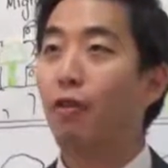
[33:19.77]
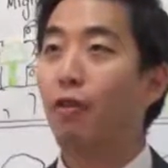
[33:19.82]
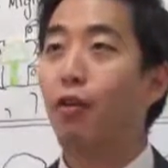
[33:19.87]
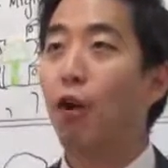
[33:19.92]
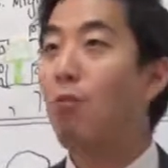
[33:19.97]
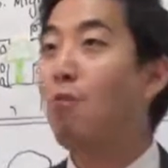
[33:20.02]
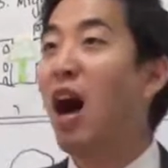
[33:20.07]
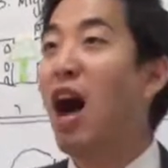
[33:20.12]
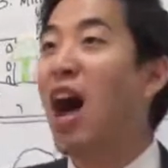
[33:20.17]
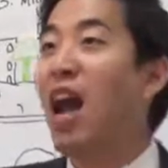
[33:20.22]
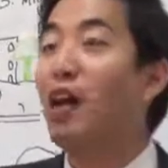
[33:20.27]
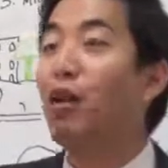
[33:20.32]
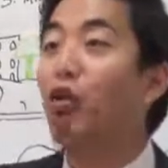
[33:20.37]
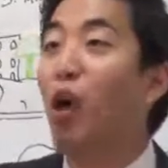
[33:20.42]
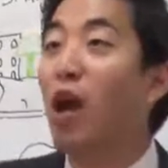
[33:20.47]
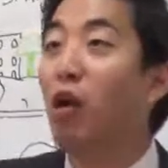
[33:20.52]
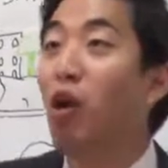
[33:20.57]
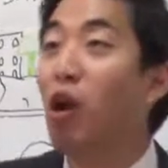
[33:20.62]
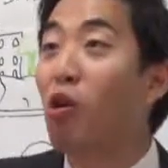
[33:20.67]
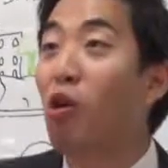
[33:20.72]
for my
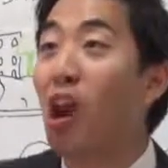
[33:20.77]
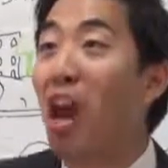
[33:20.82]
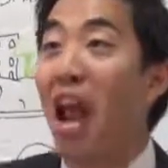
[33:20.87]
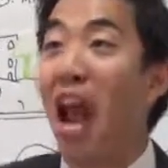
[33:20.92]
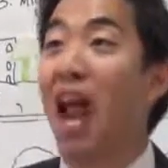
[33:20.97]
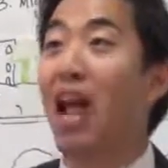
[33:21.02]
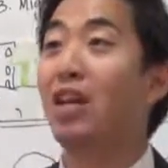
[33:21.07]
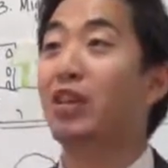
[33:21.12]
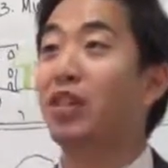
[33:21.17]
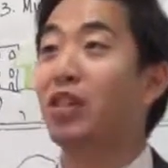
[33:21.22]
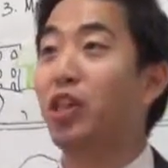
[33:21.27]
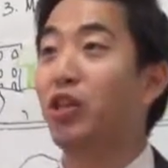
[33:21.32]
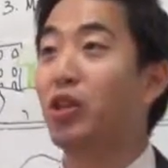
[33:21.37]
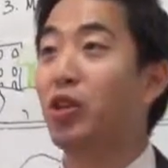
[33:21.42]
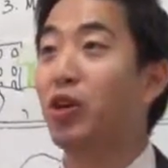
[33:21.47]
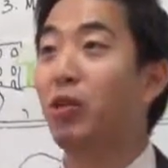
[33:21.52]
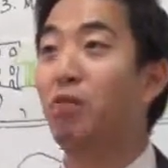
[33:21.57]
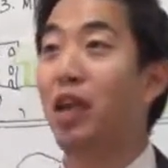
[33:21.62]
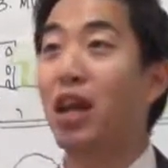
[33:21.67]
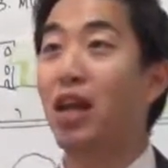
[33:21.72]
great great great
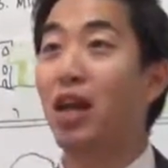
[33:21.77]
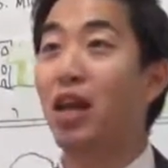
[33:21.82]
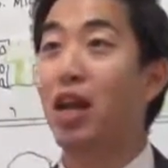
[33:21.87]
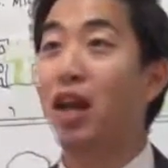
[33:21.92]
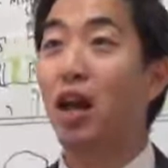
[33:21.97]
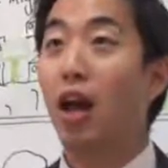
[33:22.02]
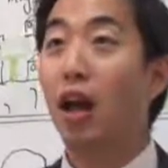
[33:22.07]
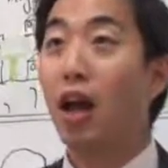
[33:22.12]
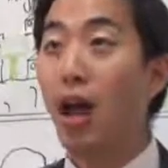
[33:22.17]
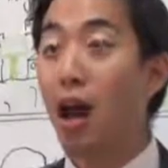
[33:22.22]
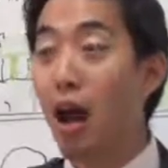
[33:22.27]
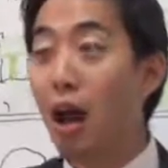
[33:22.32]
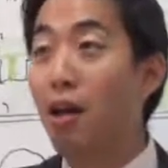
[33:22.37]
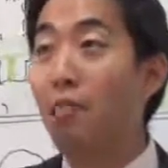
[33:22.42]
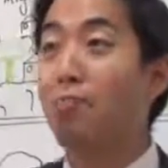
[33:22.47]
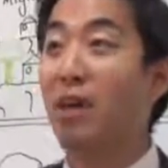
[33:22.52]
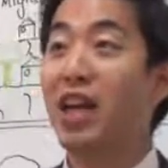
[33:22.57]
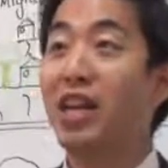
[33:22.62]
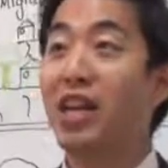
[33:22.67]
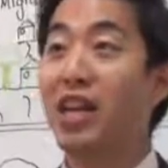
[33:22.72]
ancestor many,
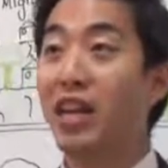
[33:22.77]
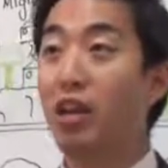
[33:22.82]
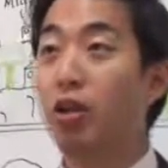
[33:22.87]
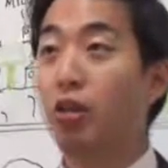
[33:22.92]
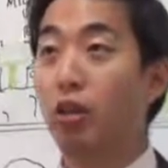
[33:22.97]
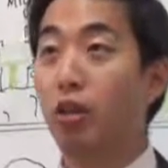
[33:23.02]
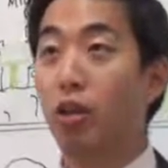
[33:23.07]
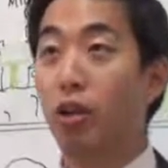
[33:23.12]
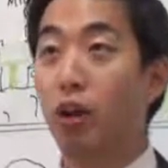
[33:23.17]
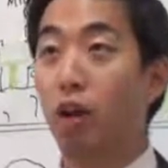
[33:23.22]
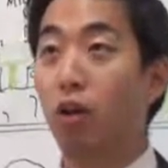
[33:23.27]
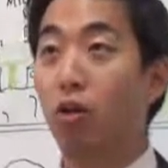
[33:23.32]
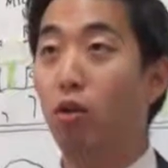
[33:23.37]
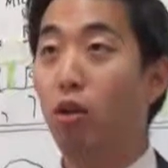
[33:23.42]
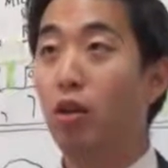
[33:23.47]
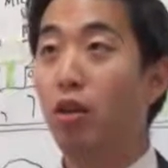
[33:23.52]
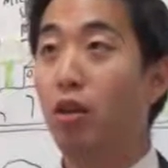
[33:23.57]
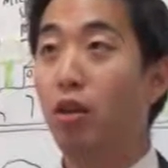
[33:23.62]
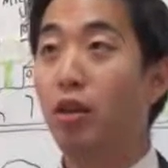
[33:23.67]
uh, many years ago.